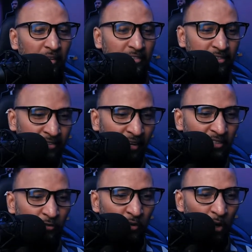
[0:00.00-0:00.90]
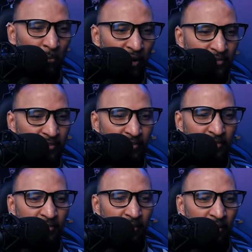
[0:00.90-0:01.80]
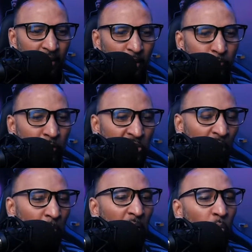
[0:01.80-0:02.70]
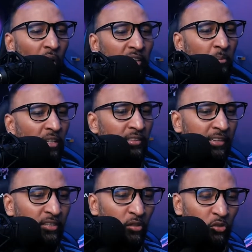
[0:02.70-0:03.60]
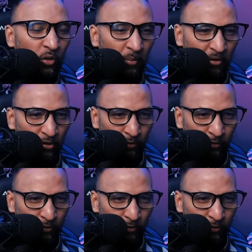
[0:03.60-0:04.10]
decisive with our passes. Vishal Bim, welcome to the TikTok stream.